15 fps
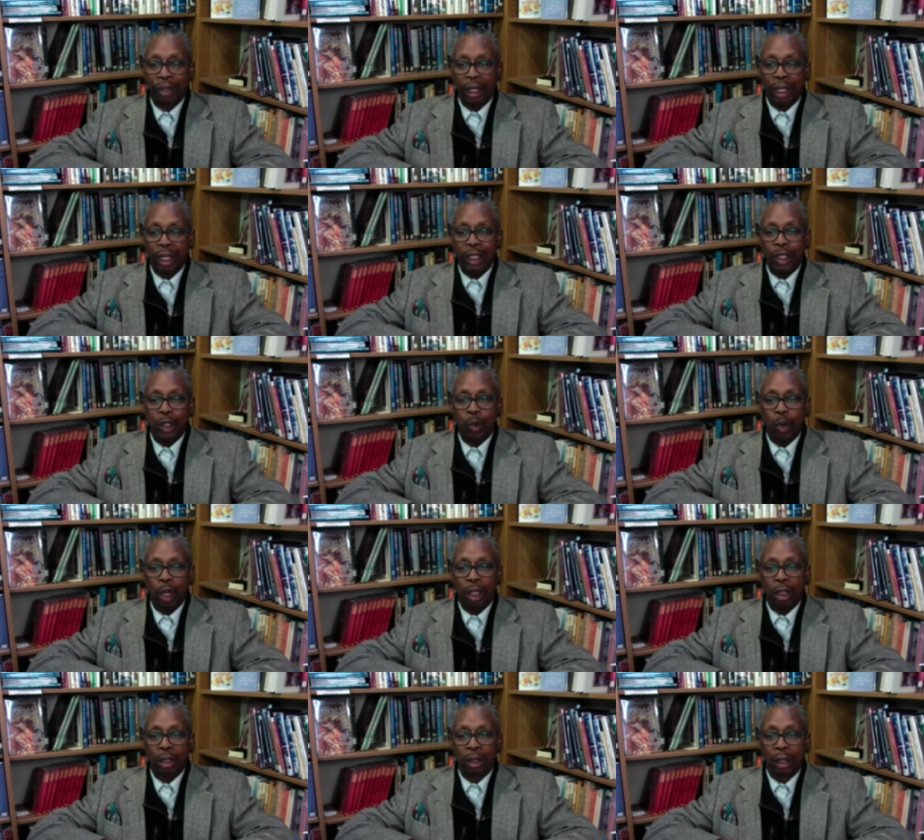He
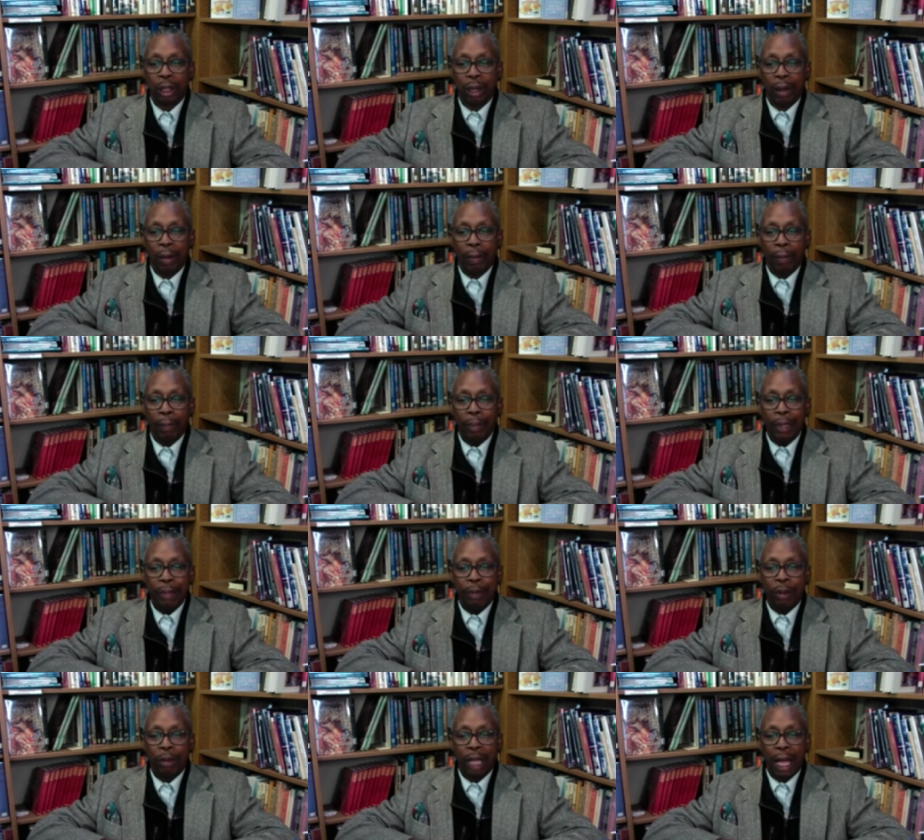swindled
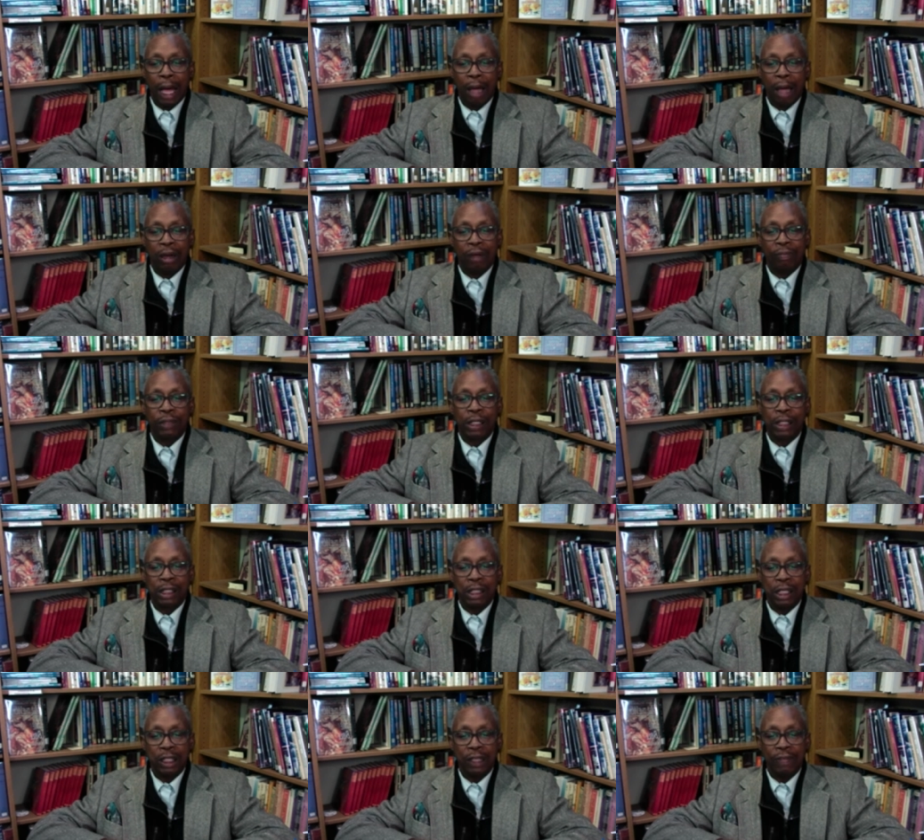people out of
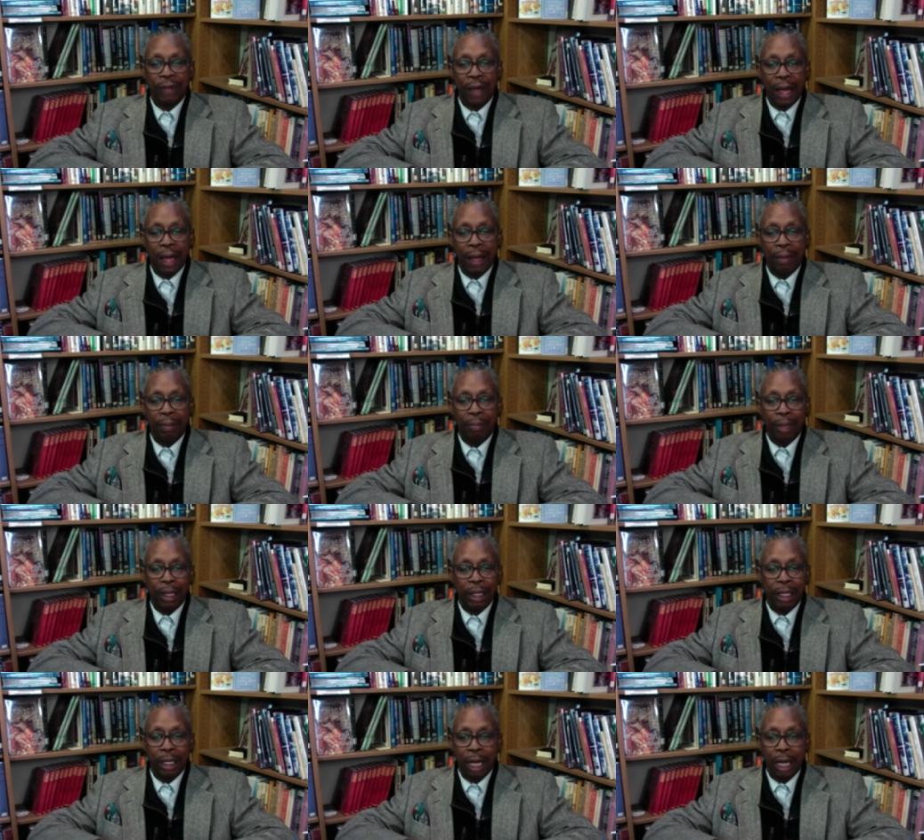$65 billion.